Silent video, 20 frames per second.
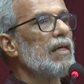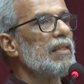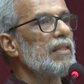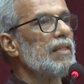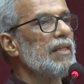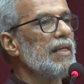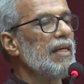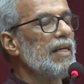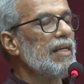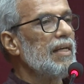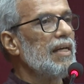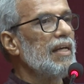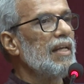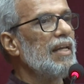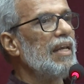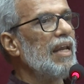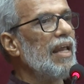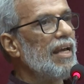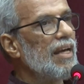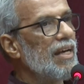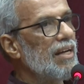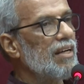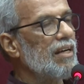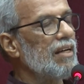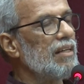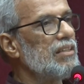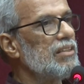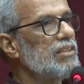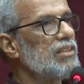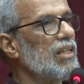the layer
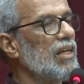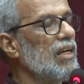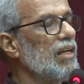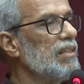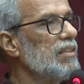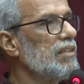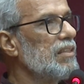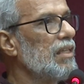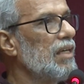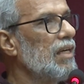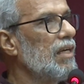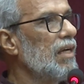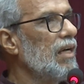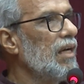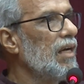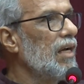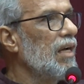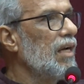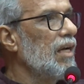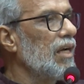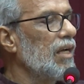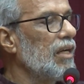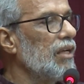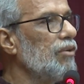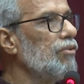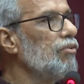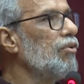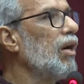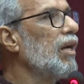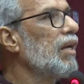concerned,
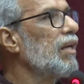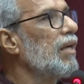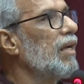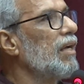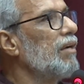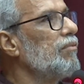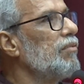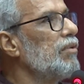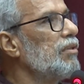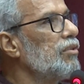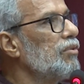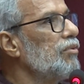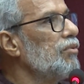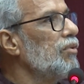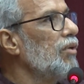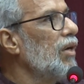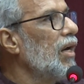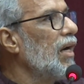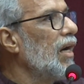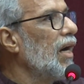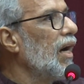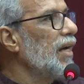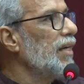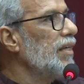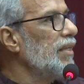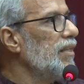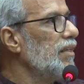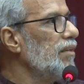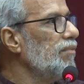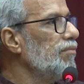you are able to
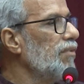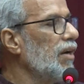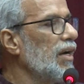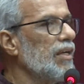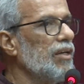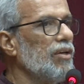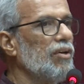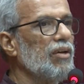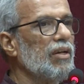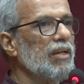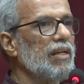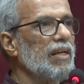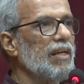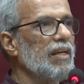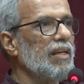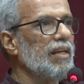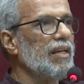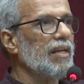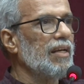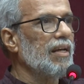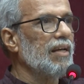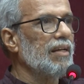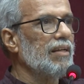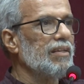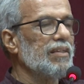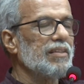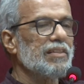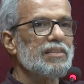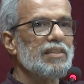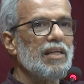identify your
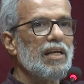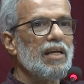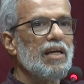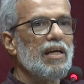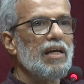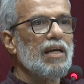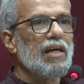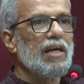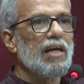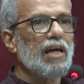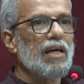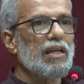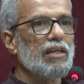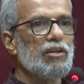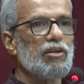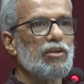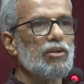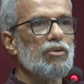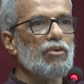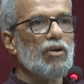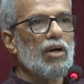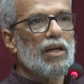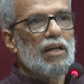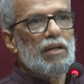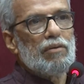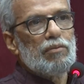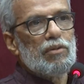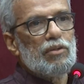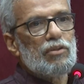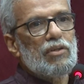indicators and you are
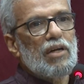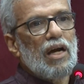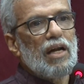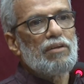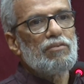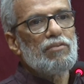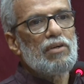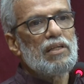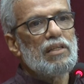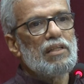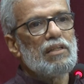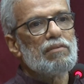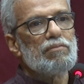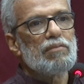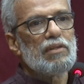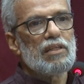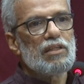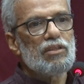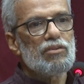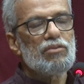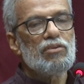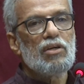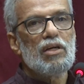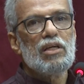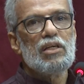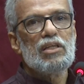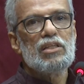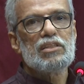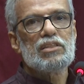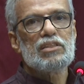able to convert them into
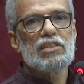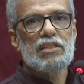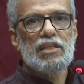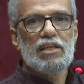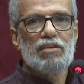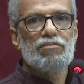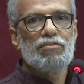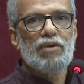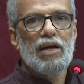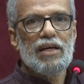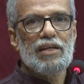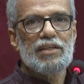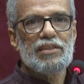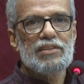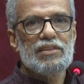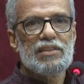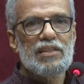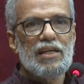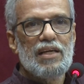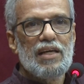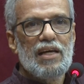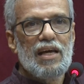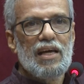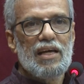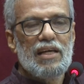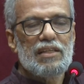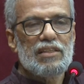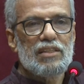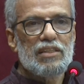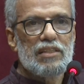signifiers.
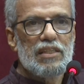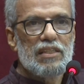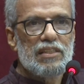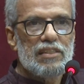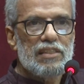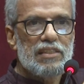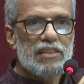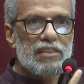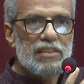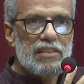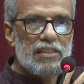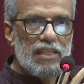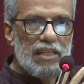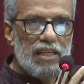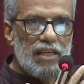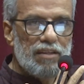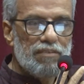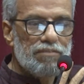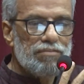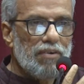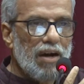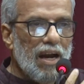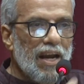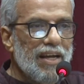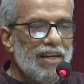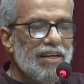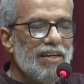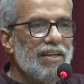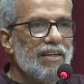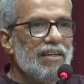That is,
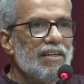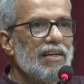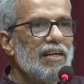signified